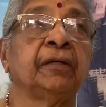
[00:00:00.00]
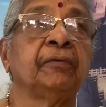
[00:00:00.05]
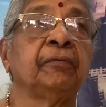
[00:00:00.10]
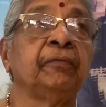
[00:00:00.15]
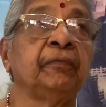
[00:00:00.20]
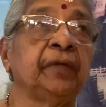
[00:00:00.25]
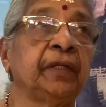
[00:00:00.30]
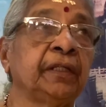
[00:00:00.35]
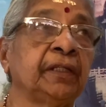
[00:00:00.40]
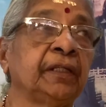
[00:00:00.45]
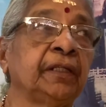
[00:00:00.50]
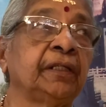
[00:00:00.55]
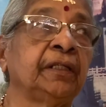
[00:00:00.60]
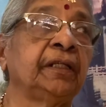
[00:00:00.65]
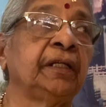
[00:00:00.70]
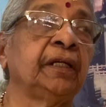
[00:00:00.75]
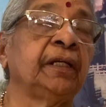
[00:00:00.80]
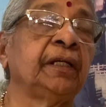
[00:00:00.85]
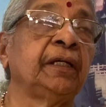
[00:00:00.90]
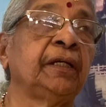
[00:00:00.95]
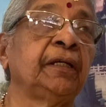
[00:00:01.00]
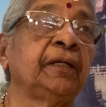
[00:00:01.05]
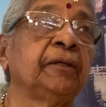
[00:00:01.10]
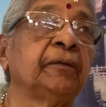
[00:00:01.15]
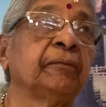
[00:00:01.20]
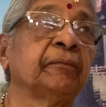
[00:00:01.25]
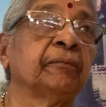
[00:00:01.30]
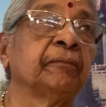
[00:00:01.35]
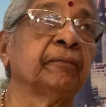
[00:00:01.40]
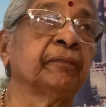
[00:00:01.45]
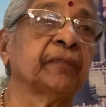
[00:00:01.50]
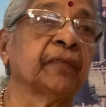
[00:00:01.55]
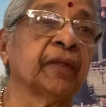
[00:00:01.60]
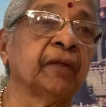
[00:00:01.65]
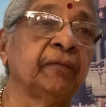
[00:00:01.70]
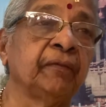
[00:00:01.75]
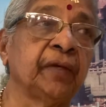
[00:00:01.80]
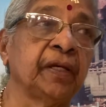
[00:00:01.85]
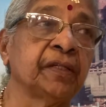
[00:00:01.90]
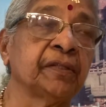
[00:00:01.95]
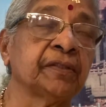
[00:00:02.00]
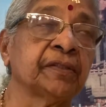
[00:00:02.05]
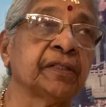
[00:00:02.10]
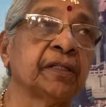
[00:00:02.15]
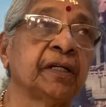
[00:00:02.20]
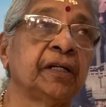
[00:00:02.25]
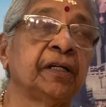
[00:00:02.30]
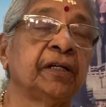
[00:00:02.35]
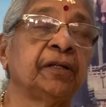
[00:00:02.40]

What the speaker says: with the West